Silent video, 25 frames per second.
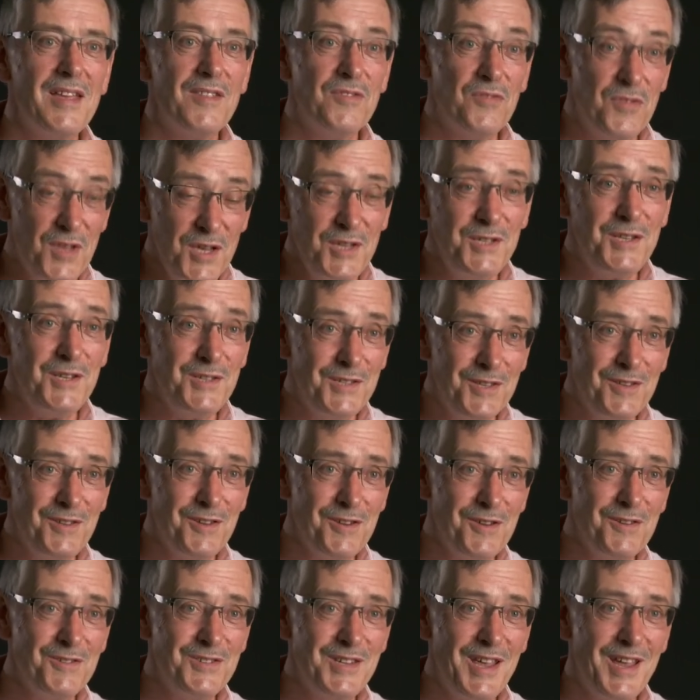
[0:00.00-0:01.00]
This is the
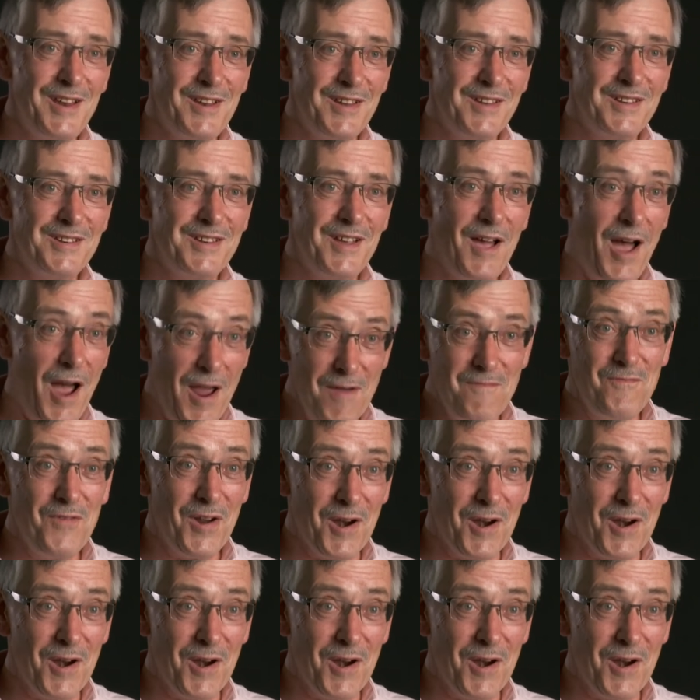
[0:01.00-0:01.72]
New Zealand I'm